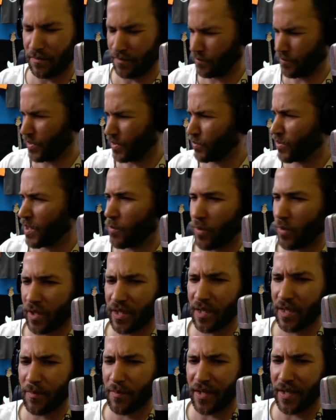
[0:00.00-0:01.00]
But when I'm
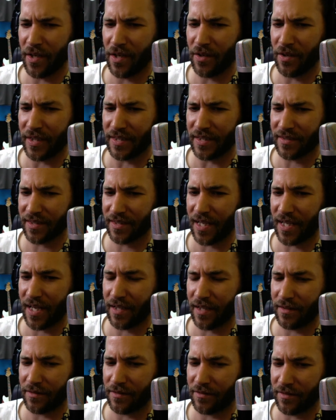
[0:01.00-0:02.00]
working on my own, it's kind
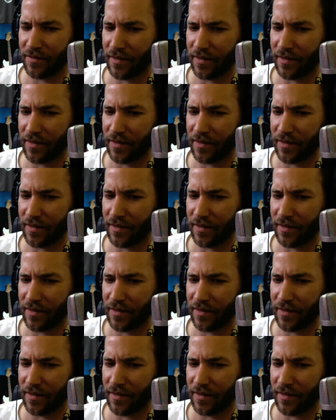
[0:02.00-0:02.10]
of